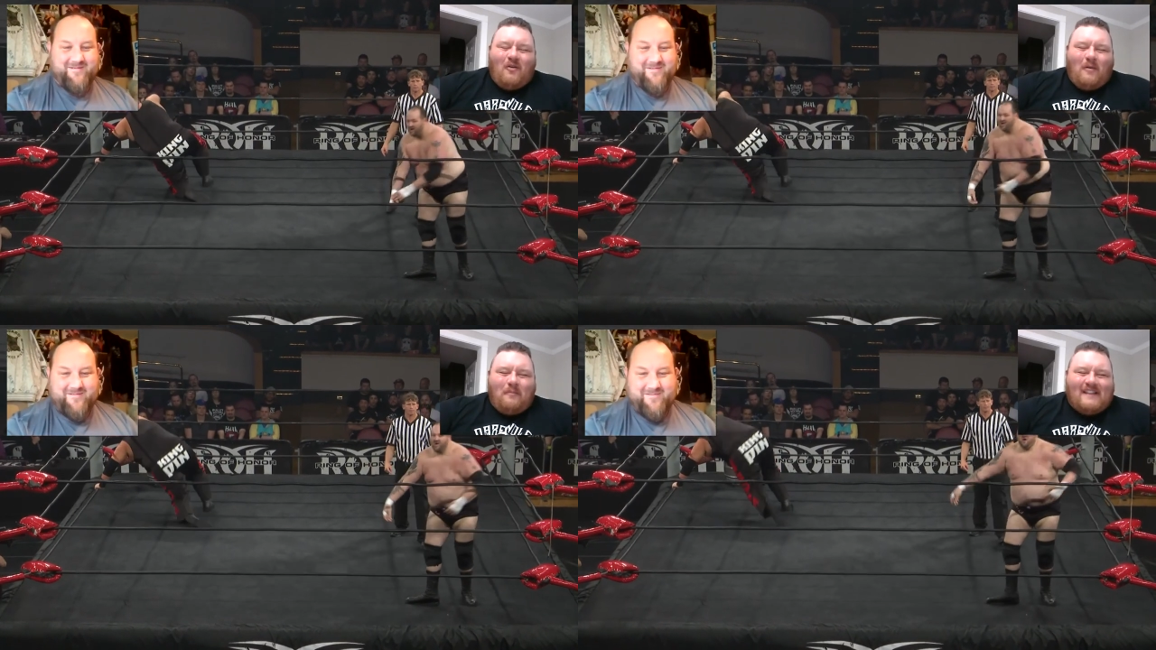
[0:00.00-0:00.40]

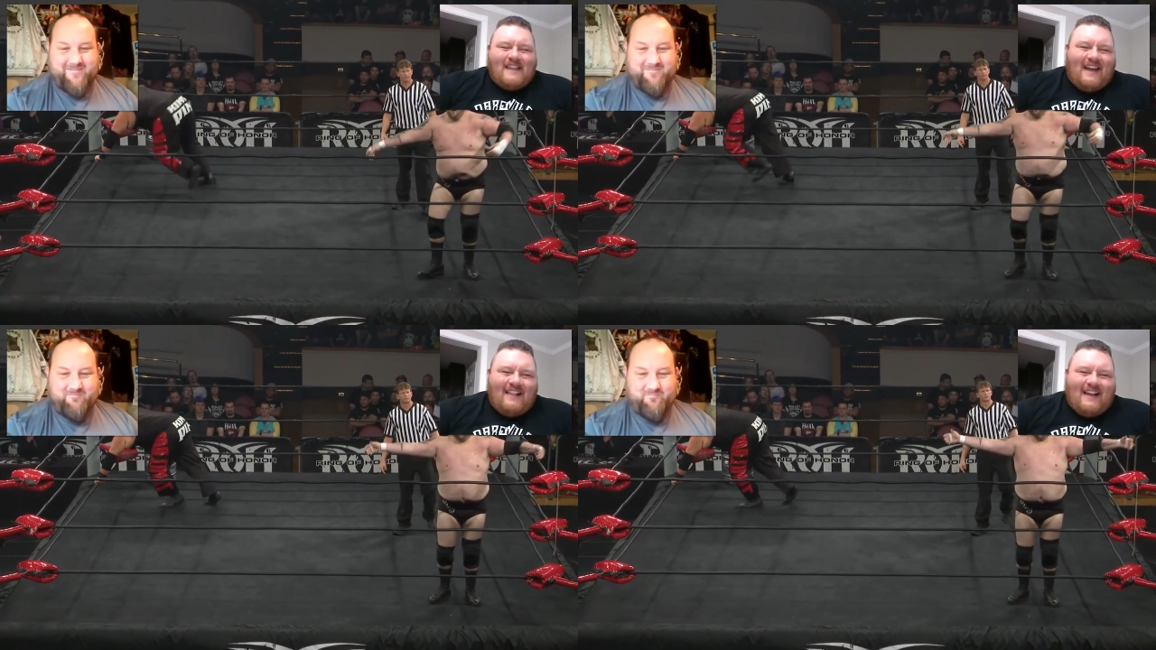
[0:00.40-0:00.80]
Speaker 1: we're beating
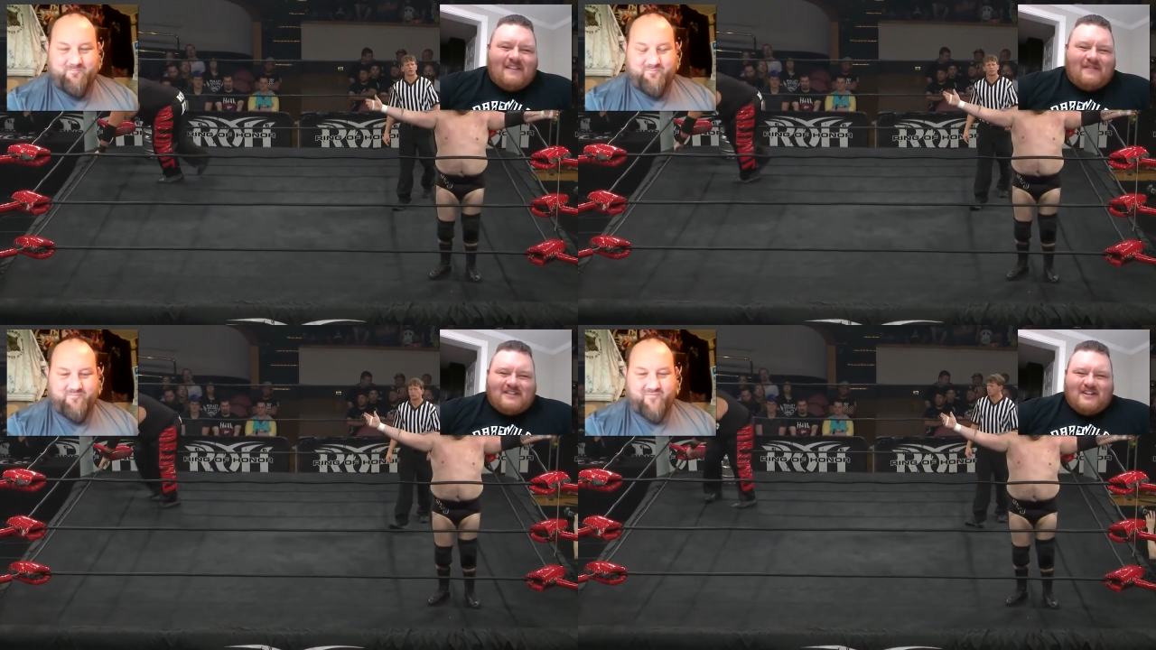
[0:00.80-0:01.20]
the hell out
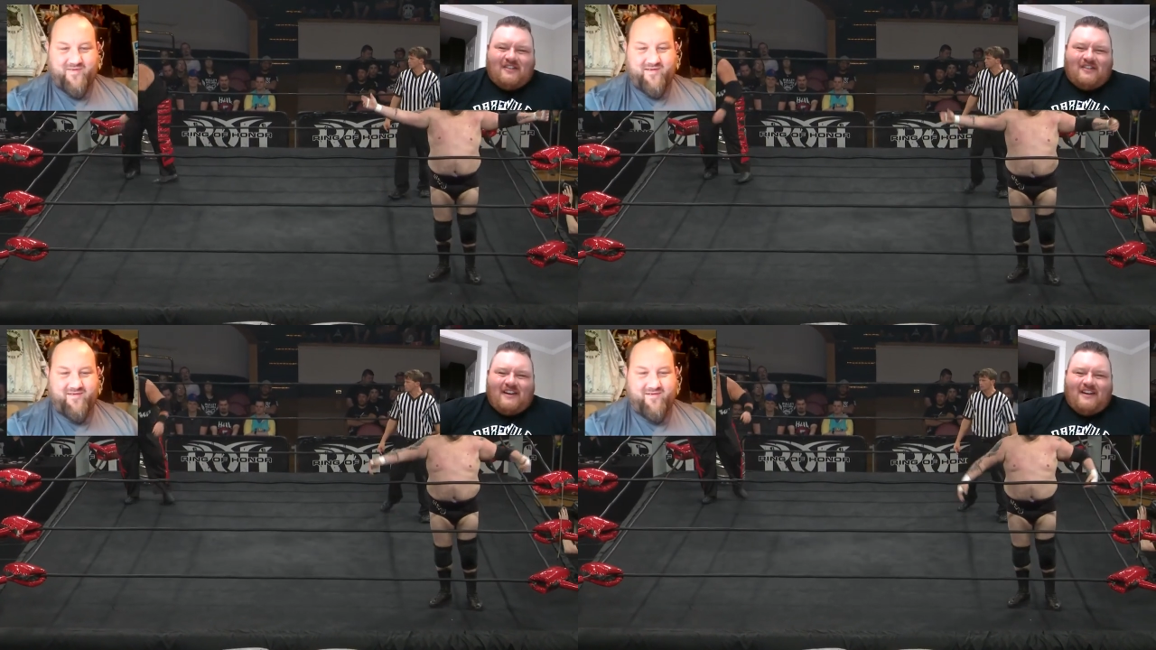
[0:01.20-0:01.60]
of each
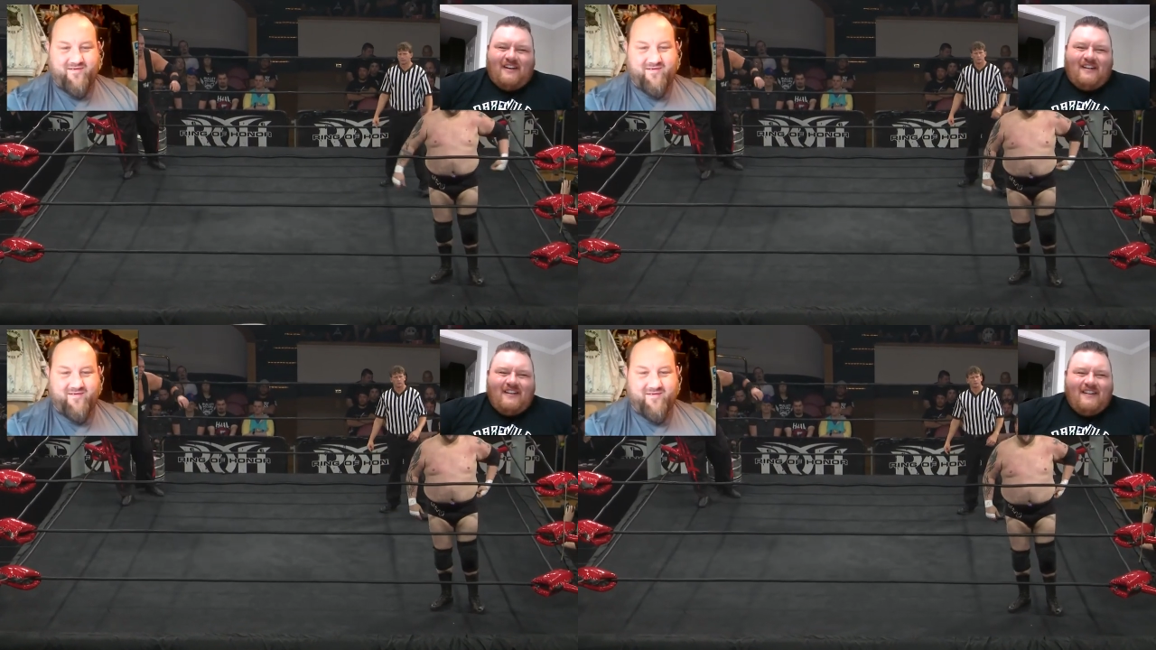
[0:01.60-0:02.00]
other
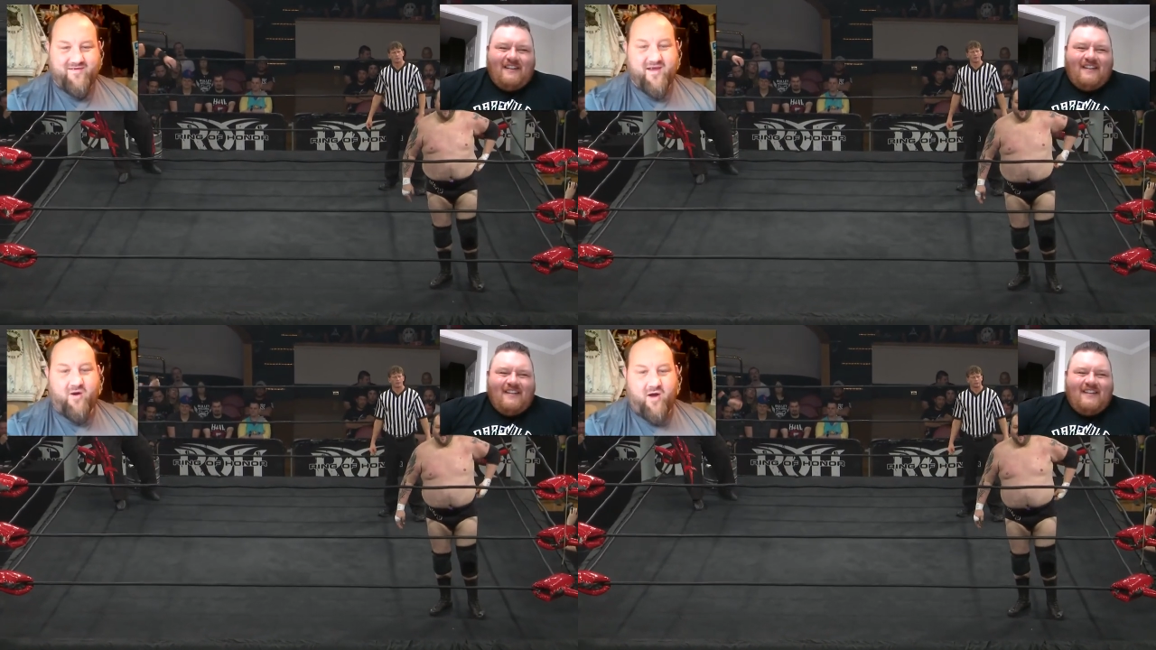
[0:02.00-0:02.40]
here.
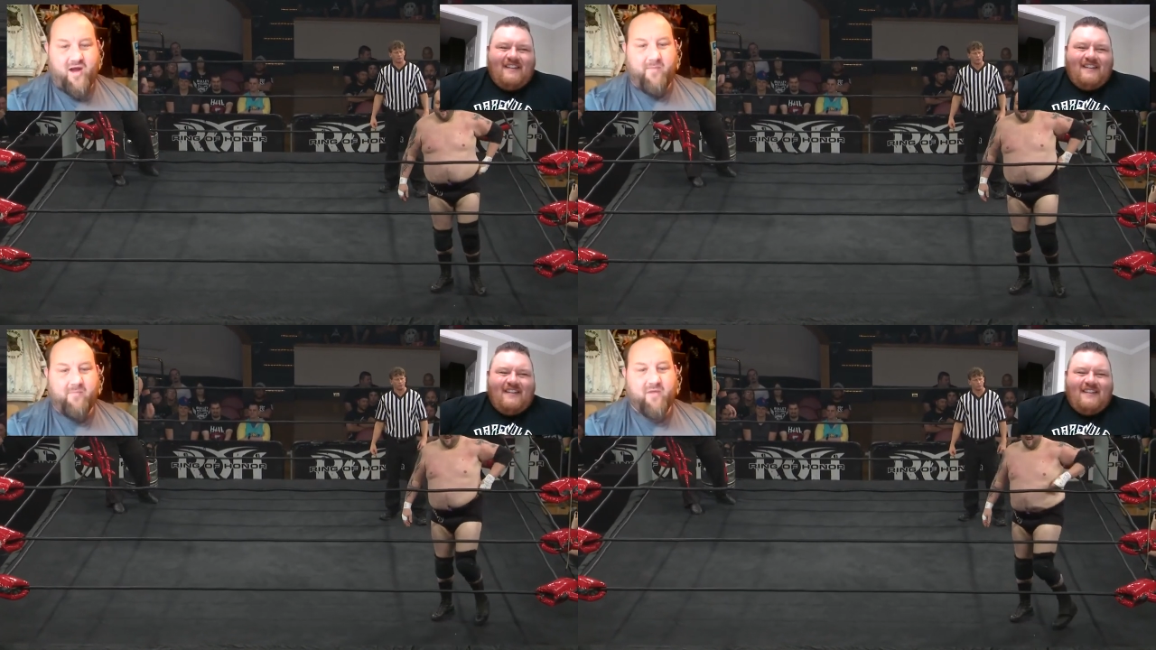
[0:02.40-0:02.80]
Speaker 2: Yeah, well, I
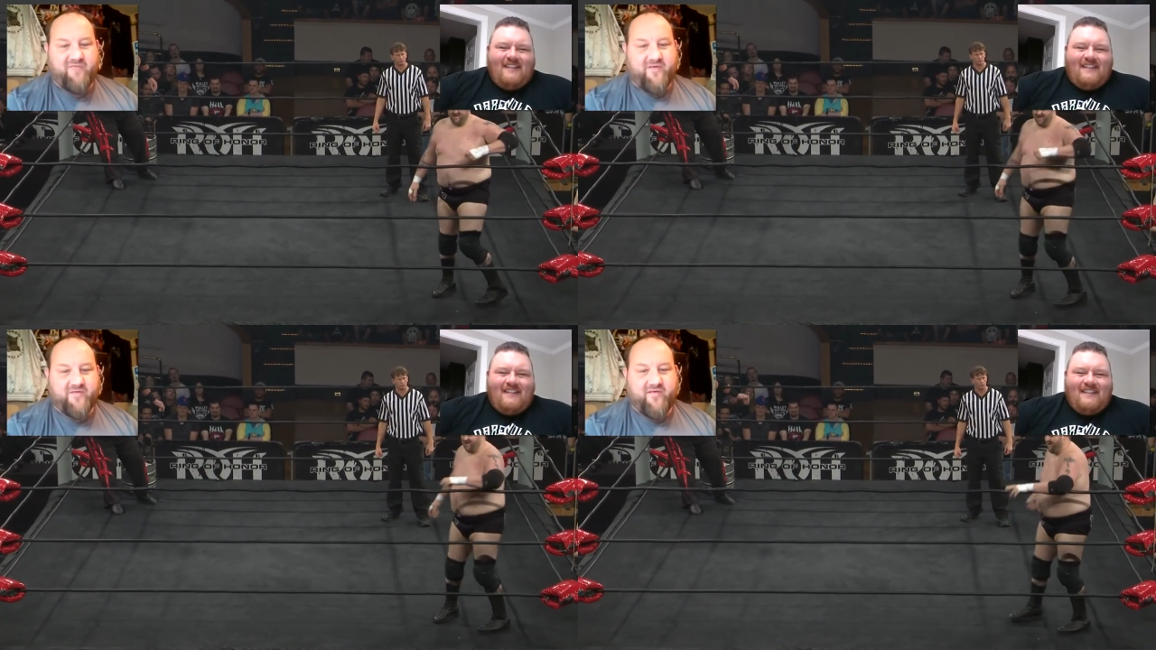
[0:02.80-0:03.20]
remember I
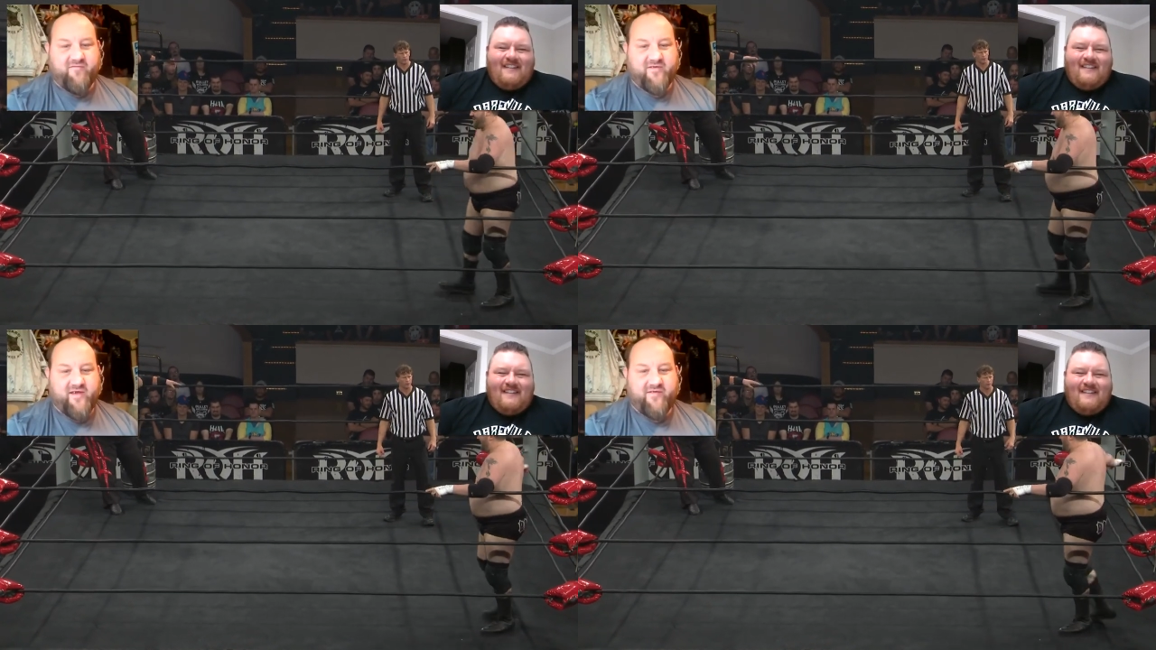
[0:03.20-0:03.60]
felt this
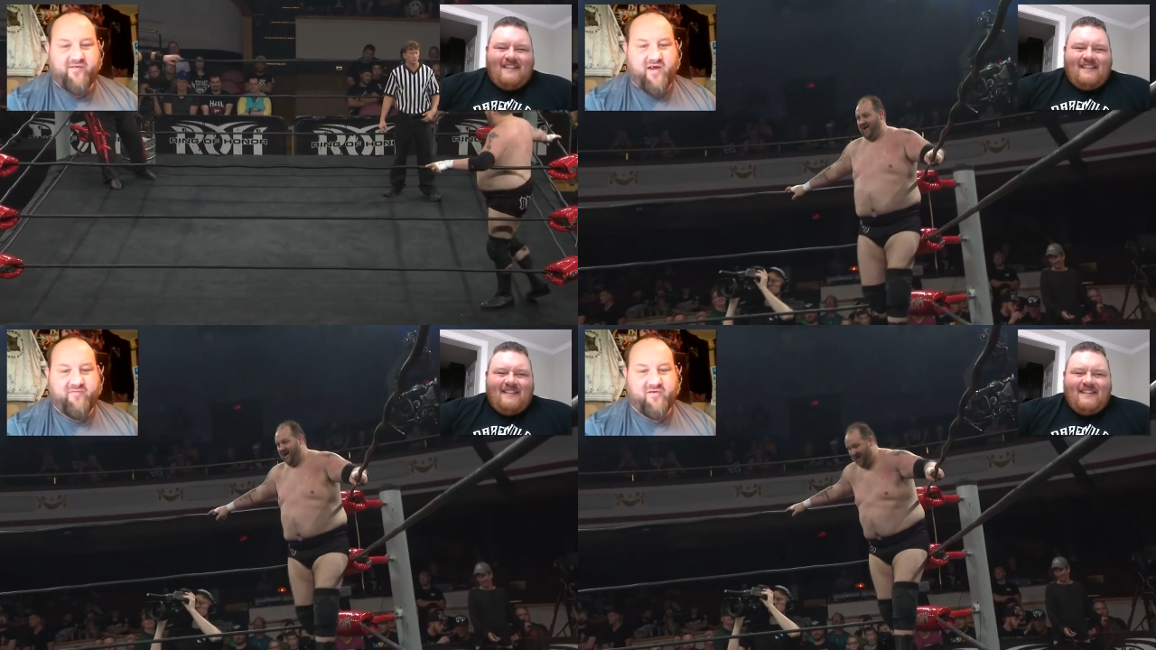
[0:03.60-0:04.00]
for days
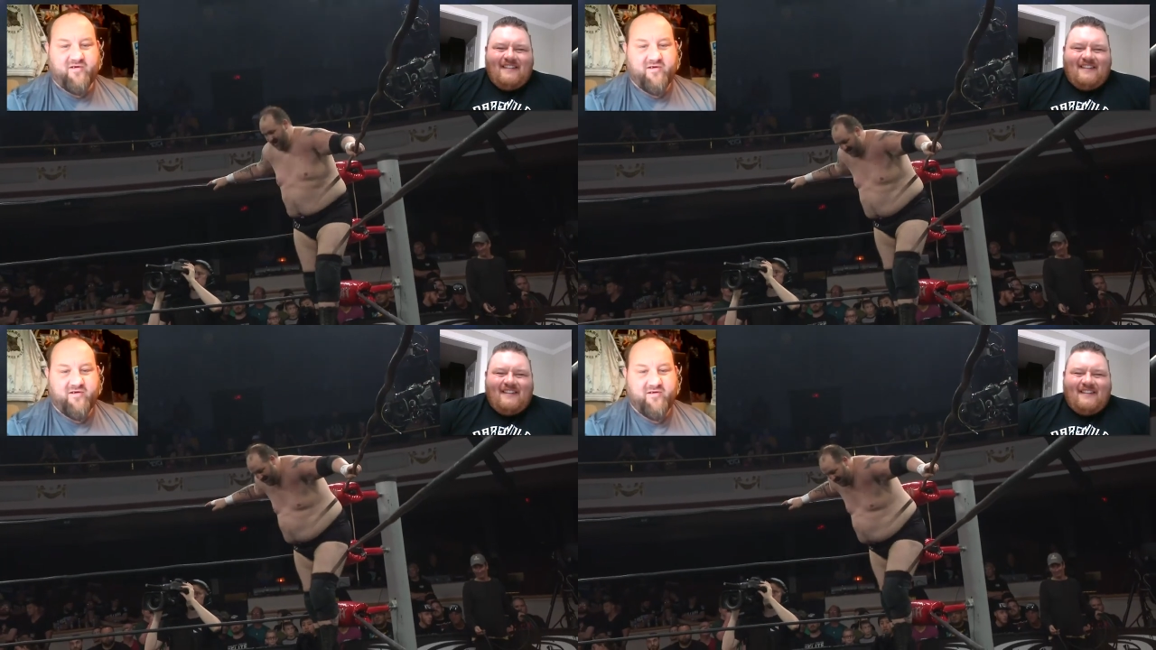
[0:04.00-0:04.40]
after.